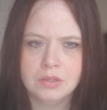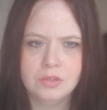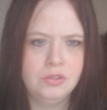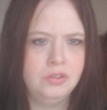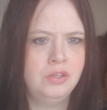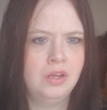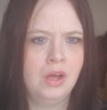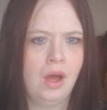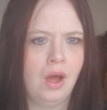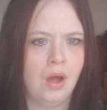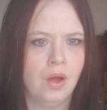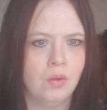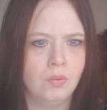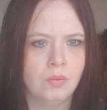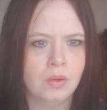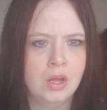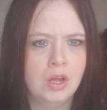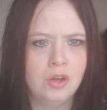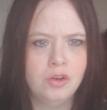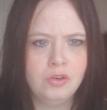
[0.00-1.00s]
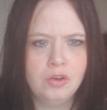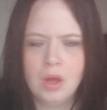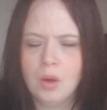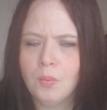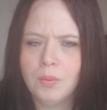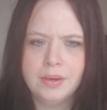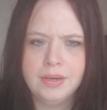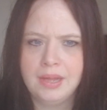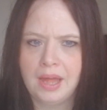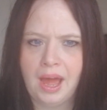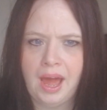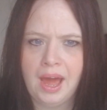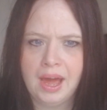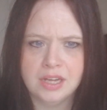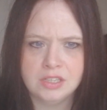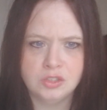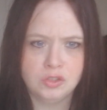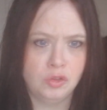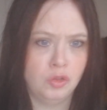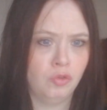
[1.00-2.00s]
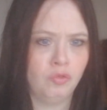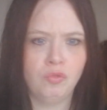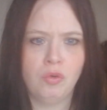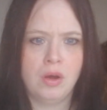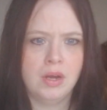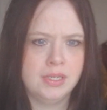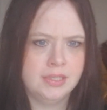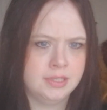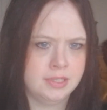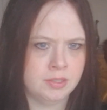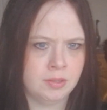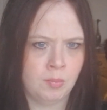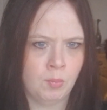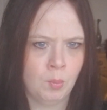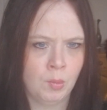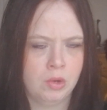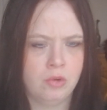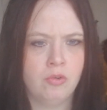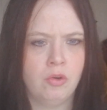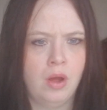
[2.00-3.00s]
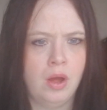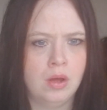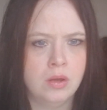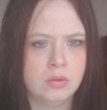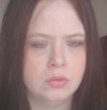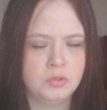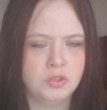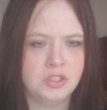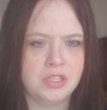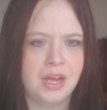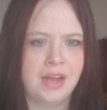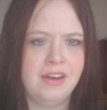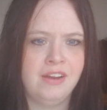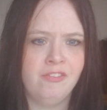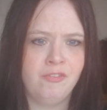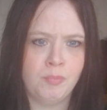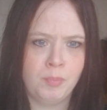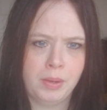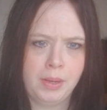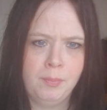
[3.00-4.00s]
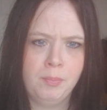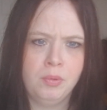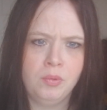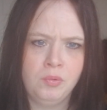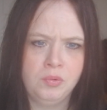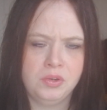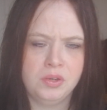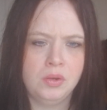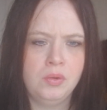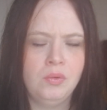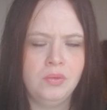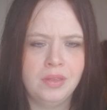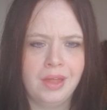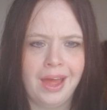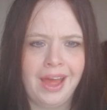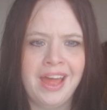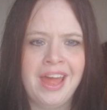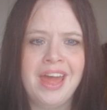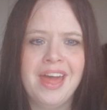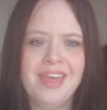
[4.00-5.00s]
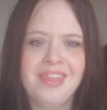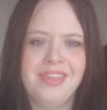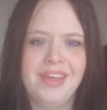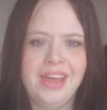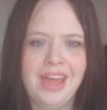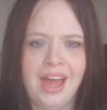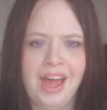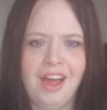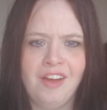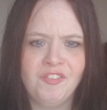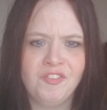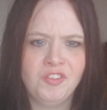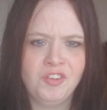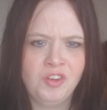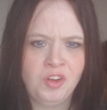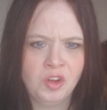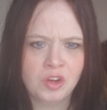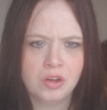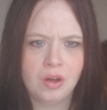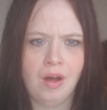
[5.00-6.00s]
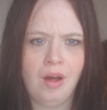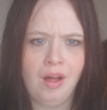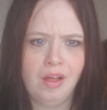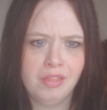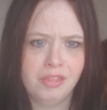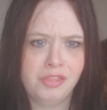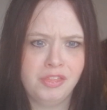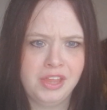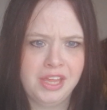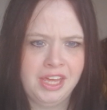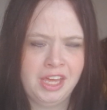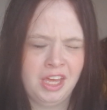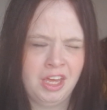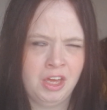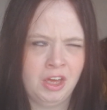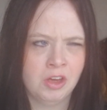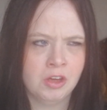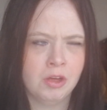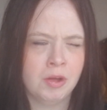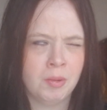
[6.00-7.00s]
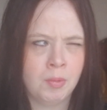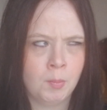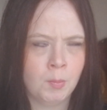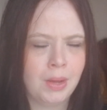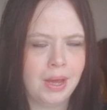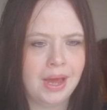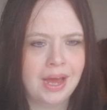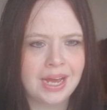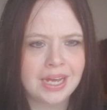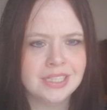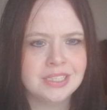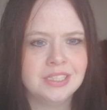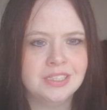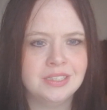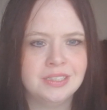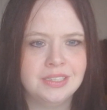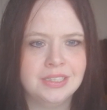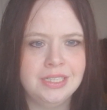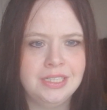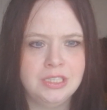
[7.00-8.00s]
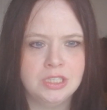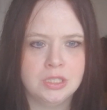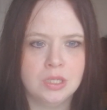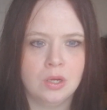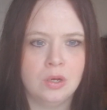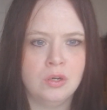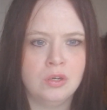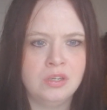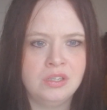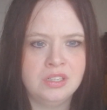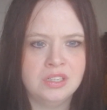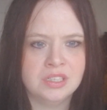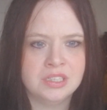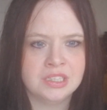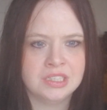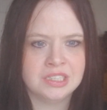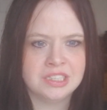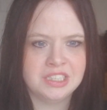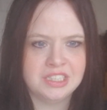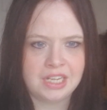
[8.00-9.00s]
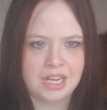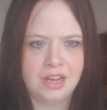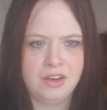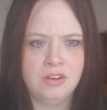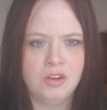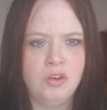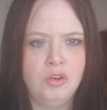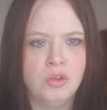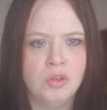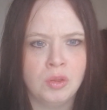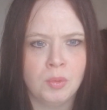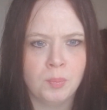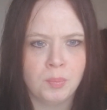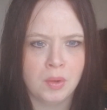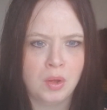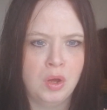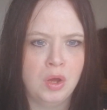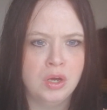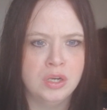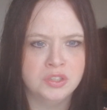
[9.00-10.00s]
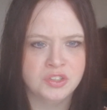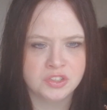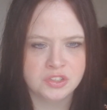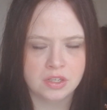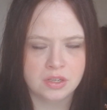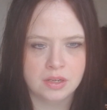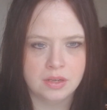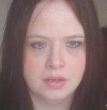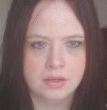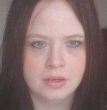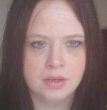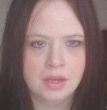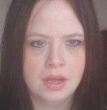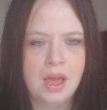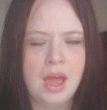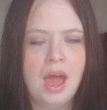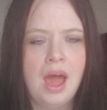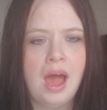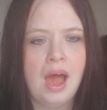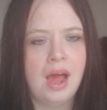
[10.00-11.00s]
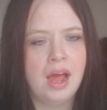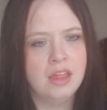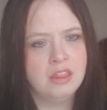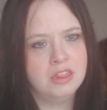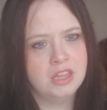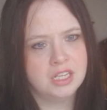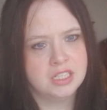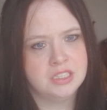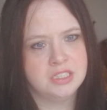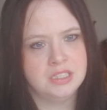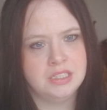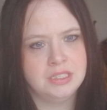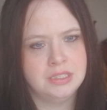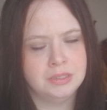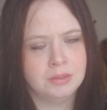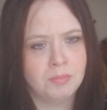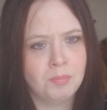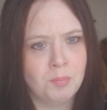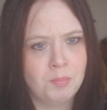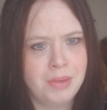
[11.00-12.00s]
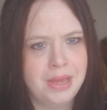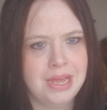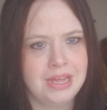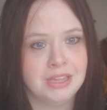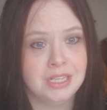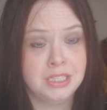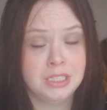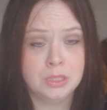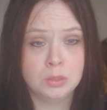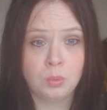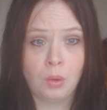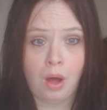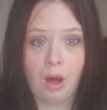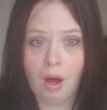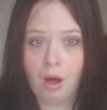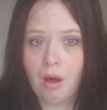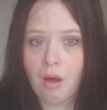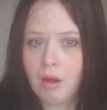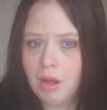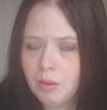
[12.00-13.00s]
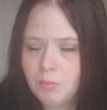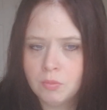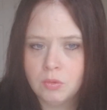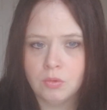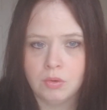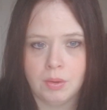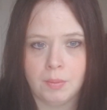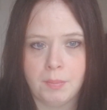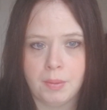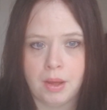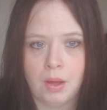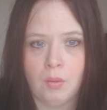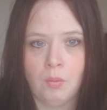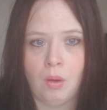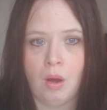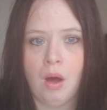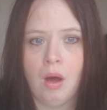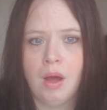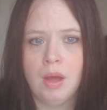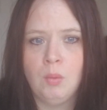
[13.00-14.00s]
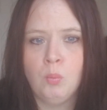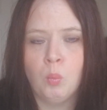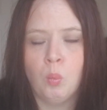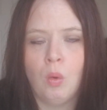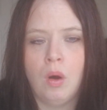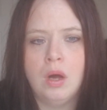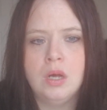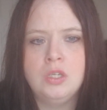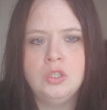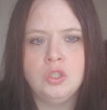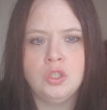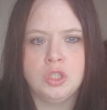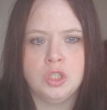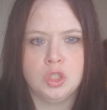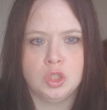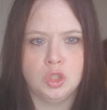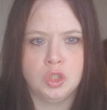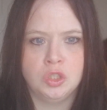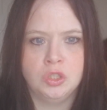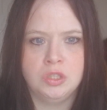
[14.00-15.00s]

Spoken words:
No one has the right approach, and if people do that, they haven't got the capacity to understand another person. And this is me, this is what I'm all about. I want to